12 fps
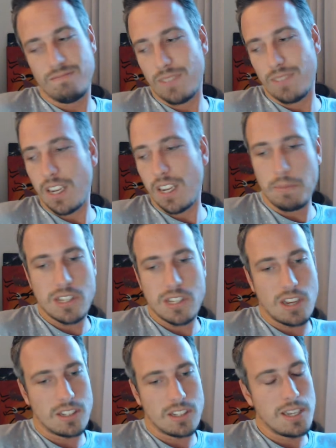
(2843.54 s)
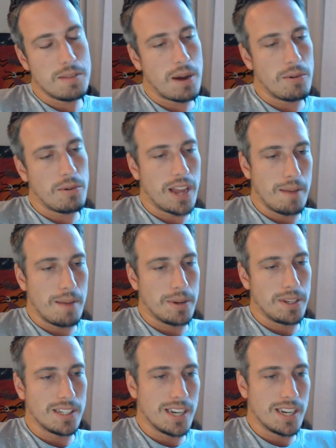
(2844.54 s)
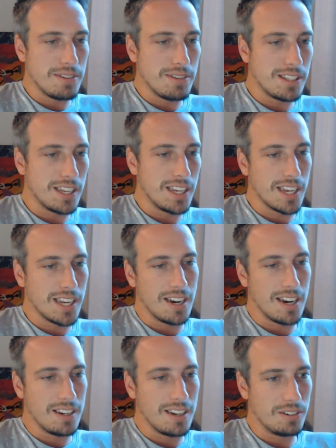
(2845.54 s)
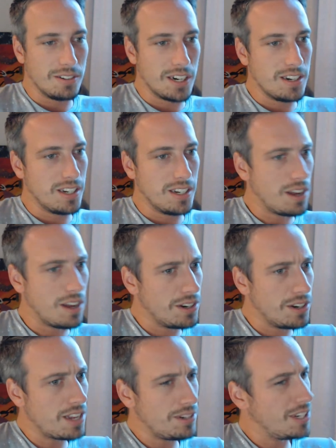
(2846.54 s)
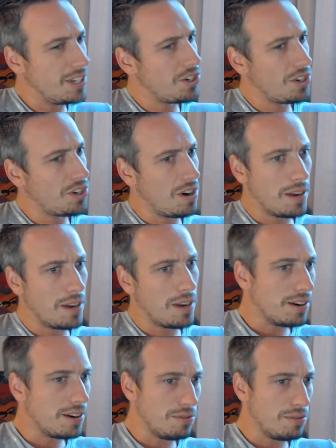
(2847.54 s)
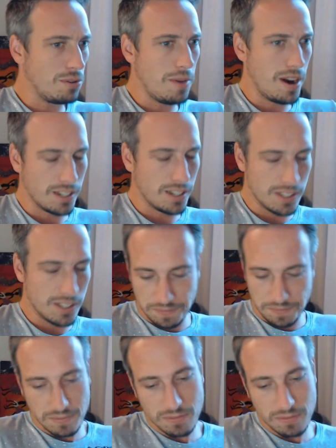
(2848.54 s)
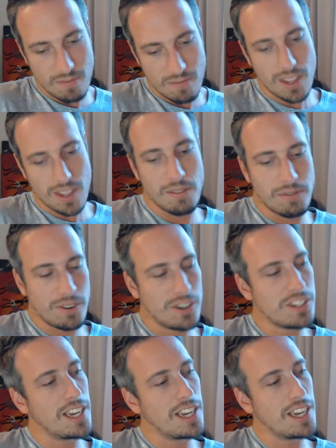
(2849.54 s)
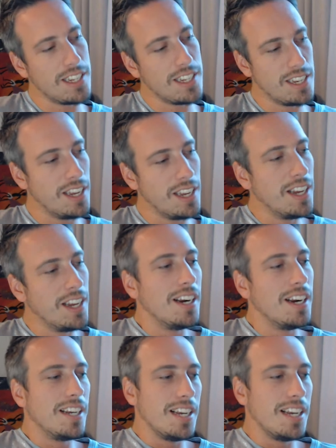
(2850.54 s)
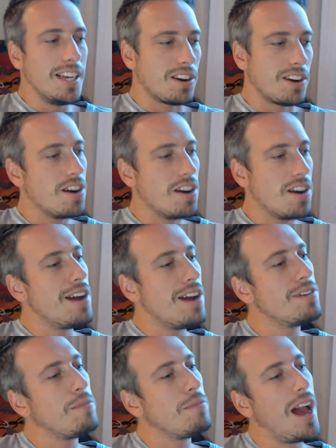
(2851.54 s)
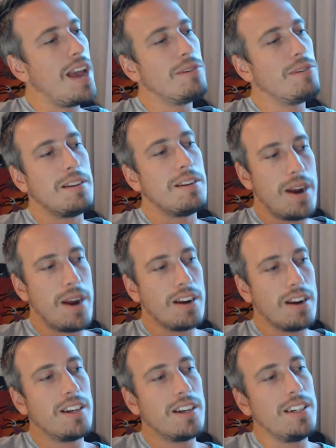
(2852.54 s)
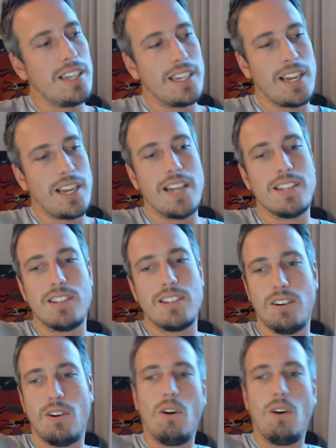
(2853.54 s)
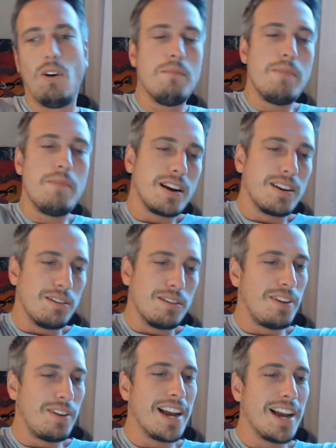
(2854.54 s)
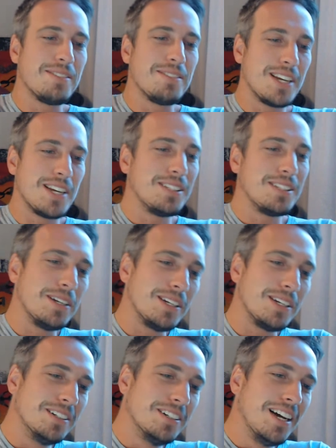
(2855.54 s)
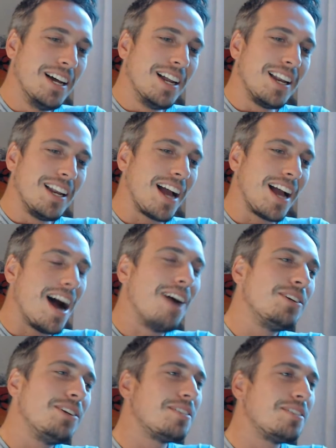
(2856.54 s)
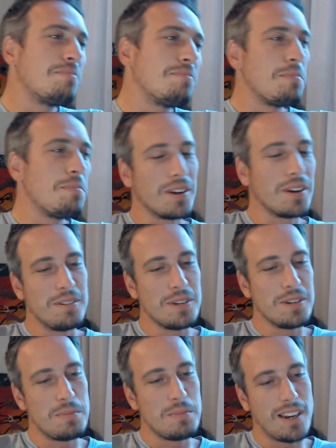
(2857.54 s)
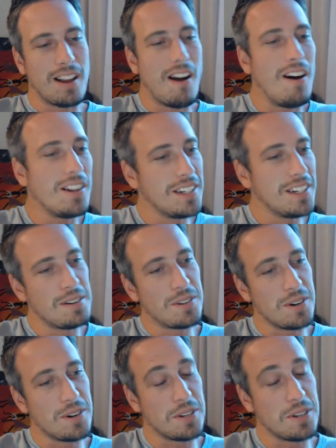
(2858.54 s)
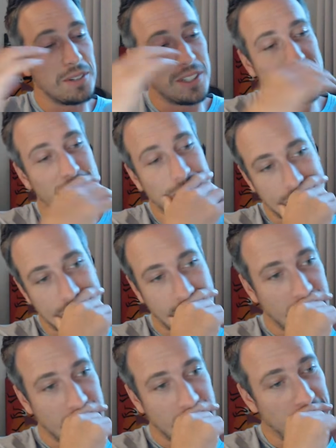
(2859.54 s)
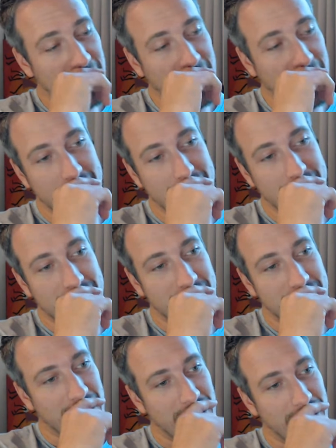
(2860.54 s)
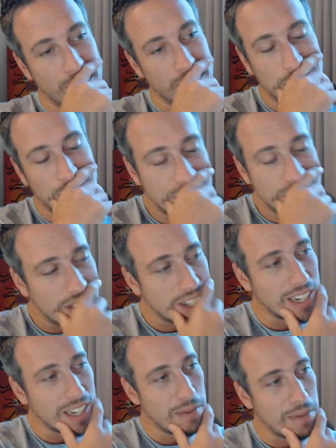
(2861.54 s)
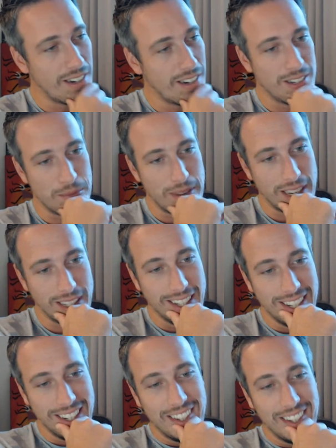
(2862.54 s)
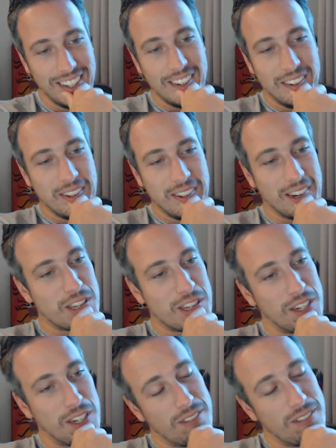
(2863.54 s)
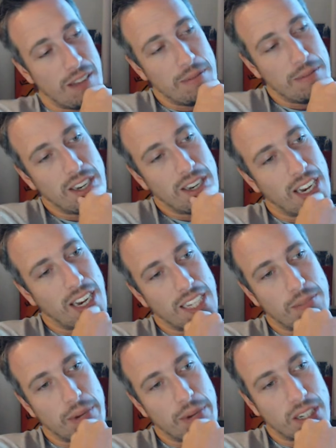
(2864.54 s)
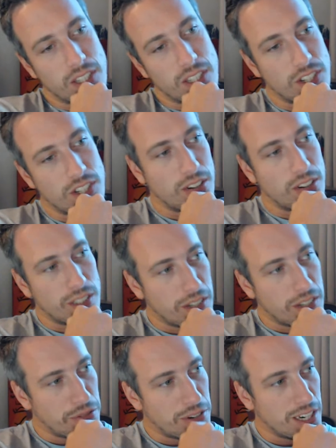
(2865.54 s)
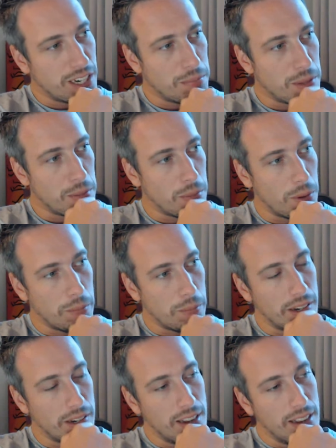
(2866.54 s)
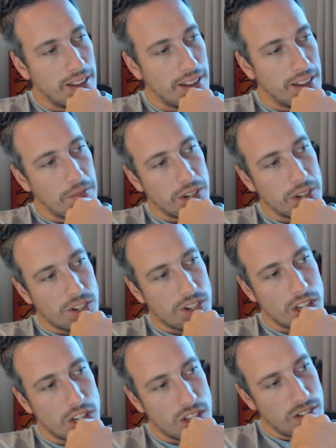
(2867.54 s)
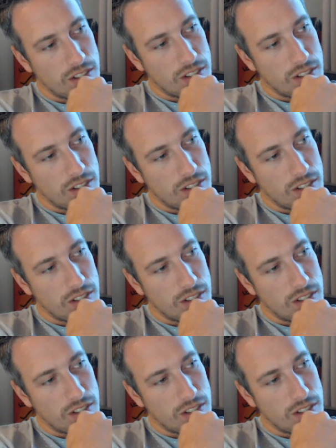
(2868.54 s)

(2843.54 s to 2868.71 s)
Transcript: a little bit salty about what happened and everything, and, you know, you're not really sure about how they view Americans. And the first thing I see is a car driving by with an American that has the whole American flag outside the window. Like, how do you think people are going to respond? Like, all the other tourists were just, like, looking at it, just saying, like, these fucking Americans, man. You know, so, I mean, I like Americans in general. They're very friendly people, but there's just